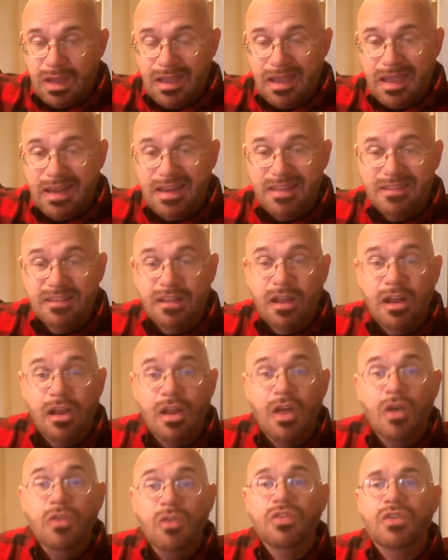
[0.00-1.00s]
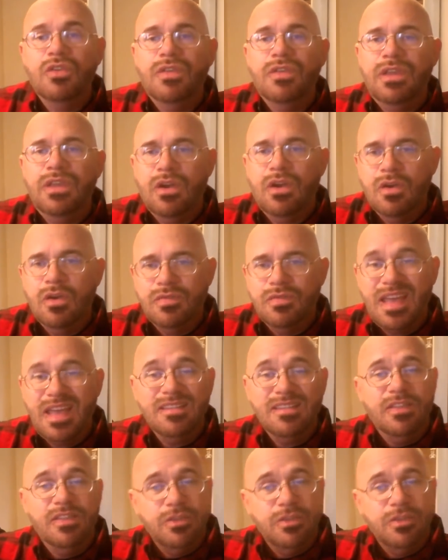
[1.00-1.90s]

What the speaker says: and is closer to the Earth, that's a